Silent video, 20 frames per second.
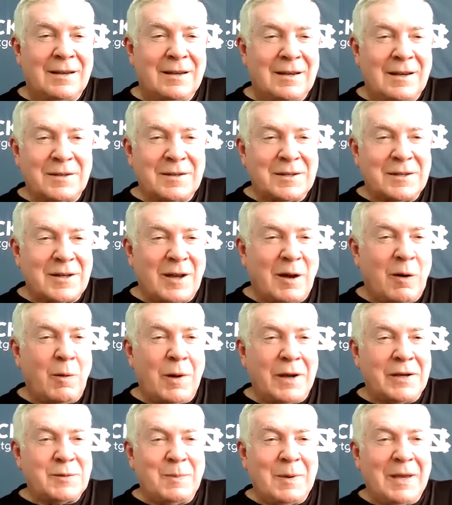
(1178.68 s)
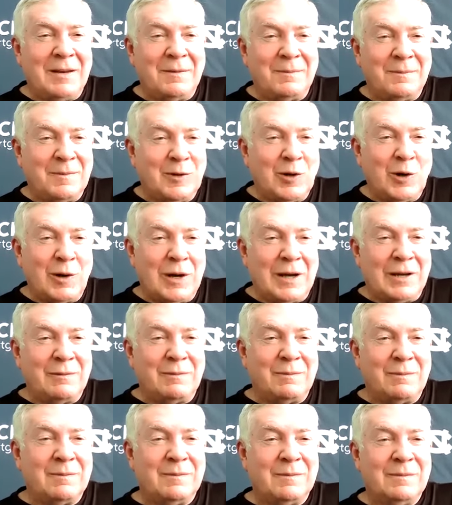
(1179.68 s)
because it's always been
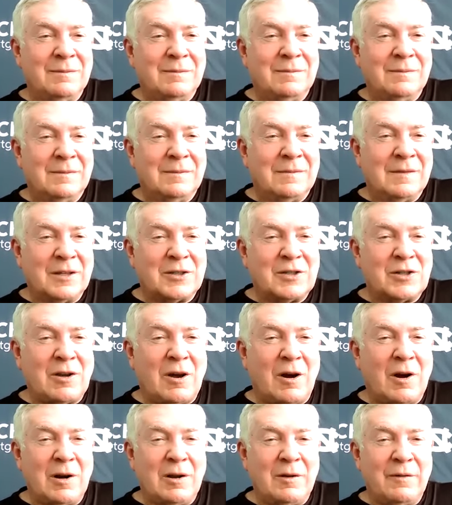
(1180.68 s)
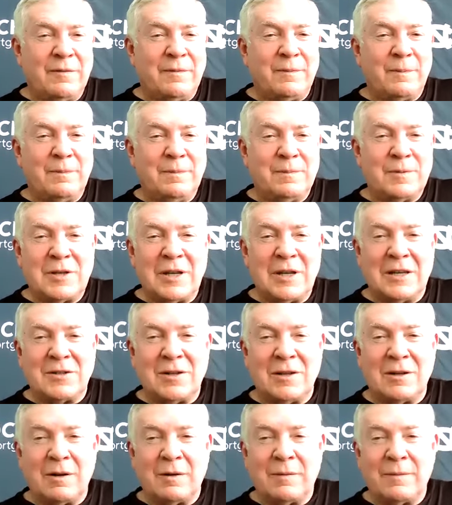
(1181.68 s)
during the start of
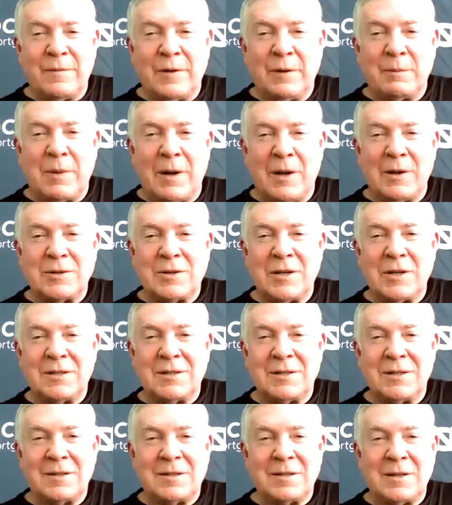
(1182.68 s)
season or football season.